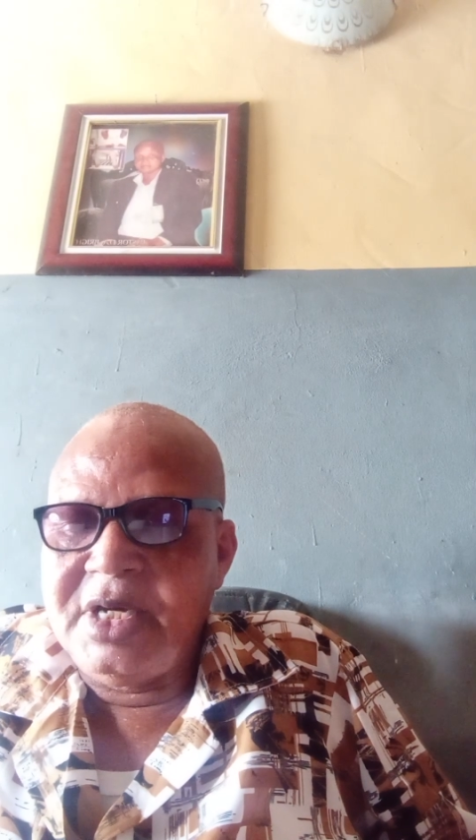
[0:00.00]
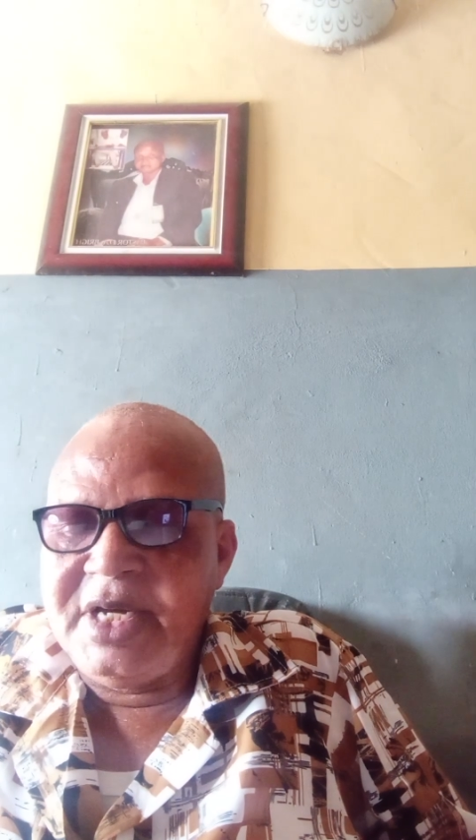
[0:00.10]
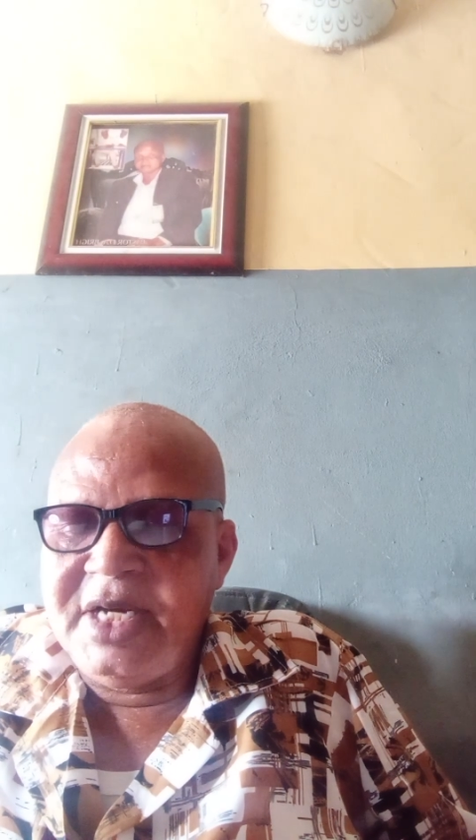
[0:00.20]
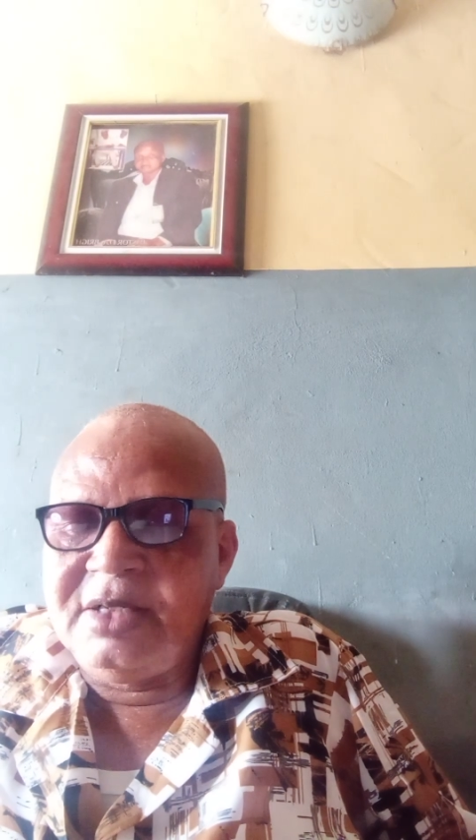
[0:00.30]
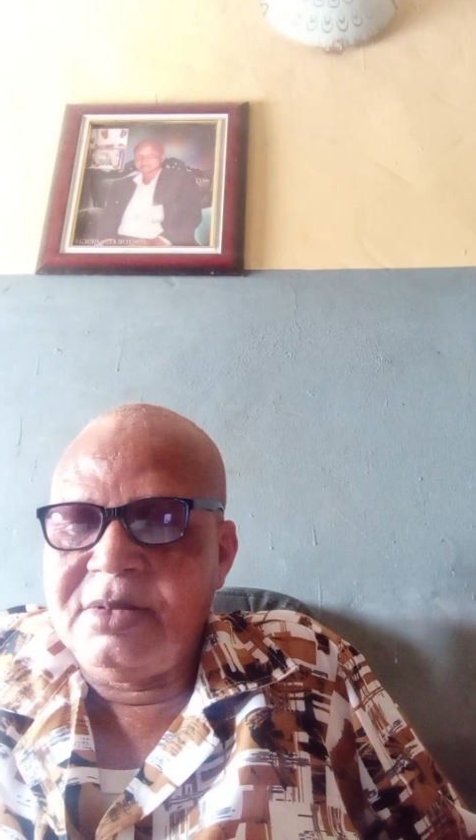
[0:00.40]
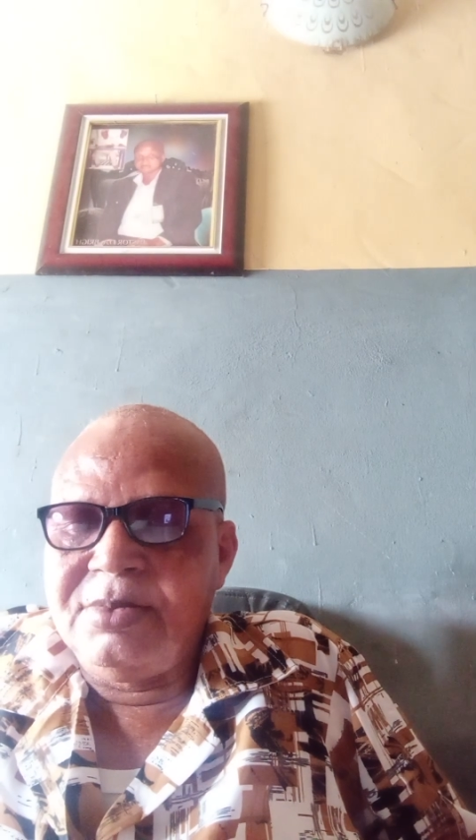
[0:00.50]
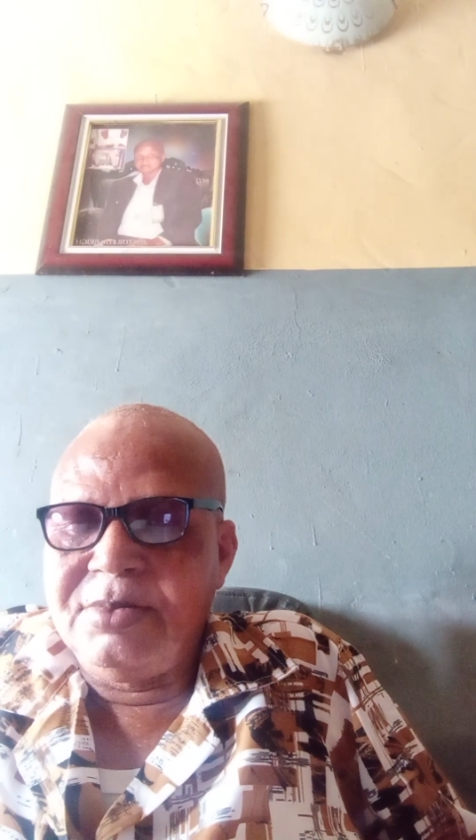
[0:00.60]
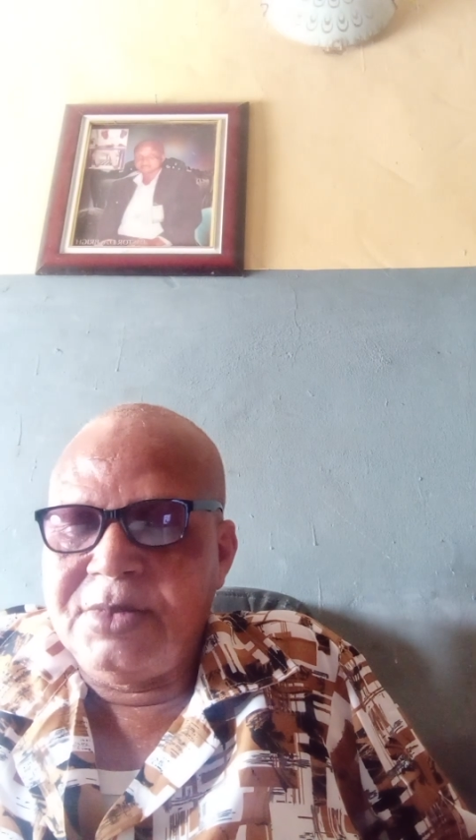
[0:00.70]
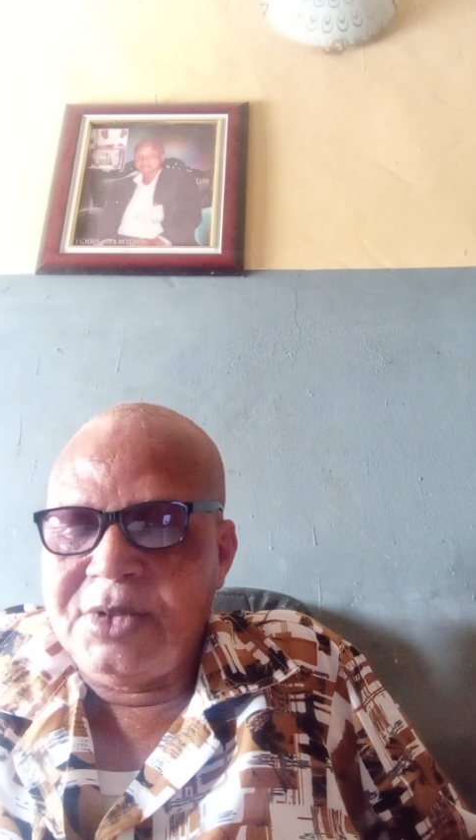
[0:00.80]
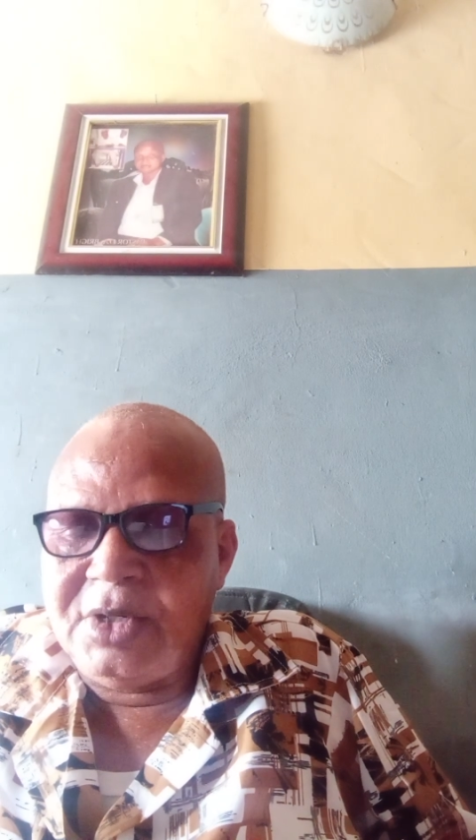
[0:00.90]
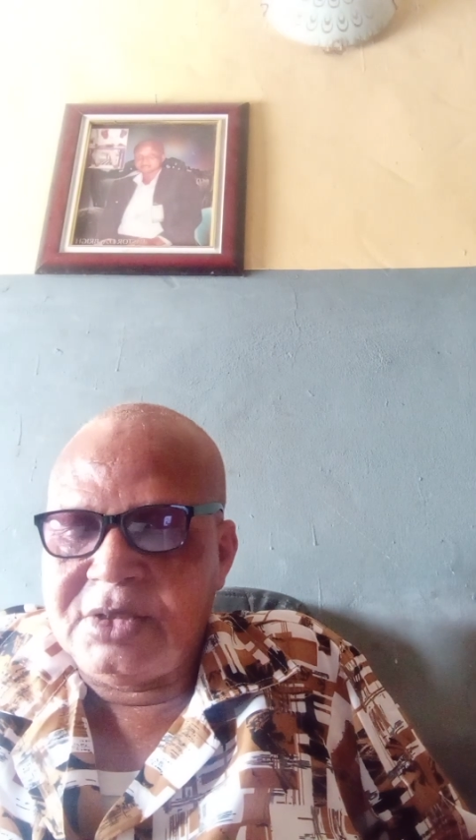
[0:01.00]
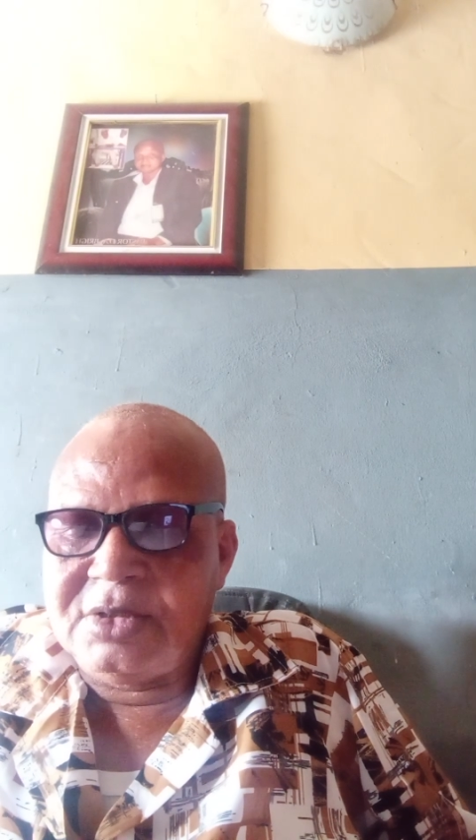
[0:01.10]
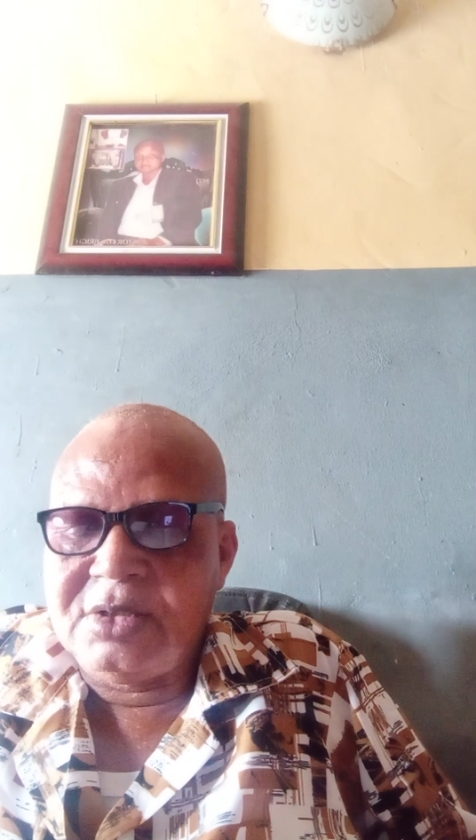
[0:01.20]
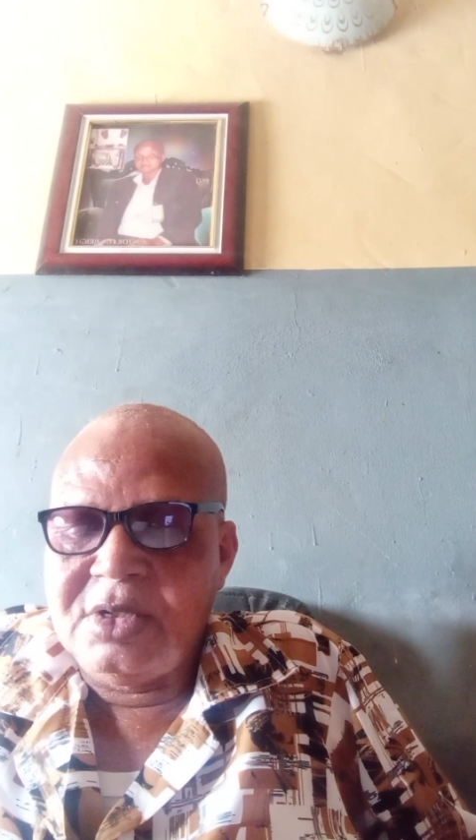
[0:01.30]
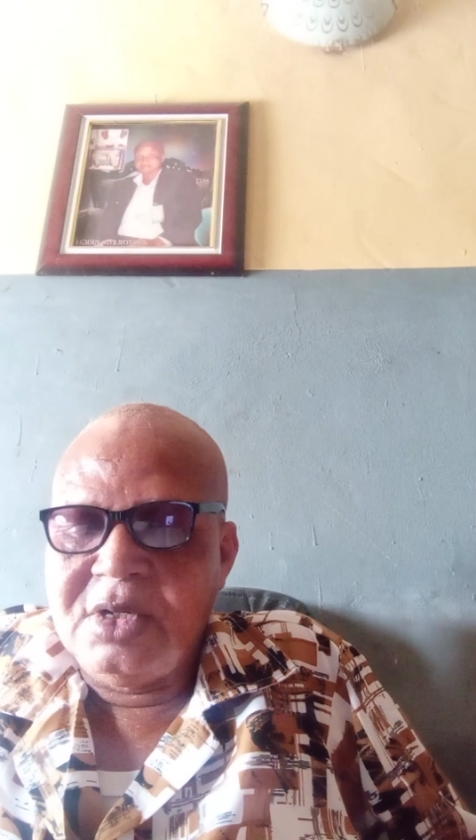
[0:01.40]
end rot.